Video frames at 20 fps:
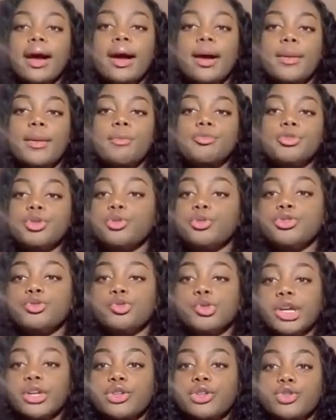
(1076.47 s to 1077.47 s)
Do what
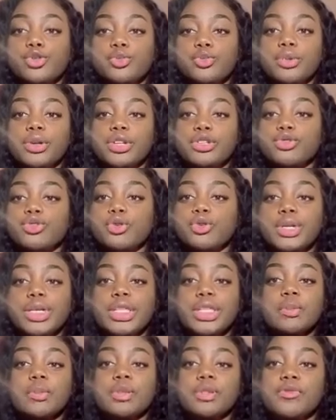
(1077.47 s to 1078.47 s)
you gotta do because you're gonna
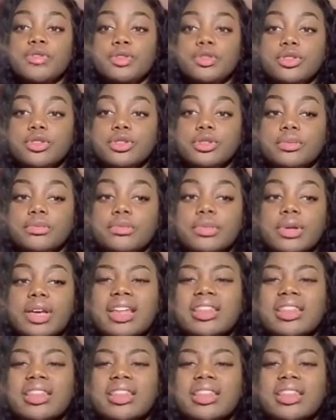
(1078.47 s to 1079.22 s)
need them in the future.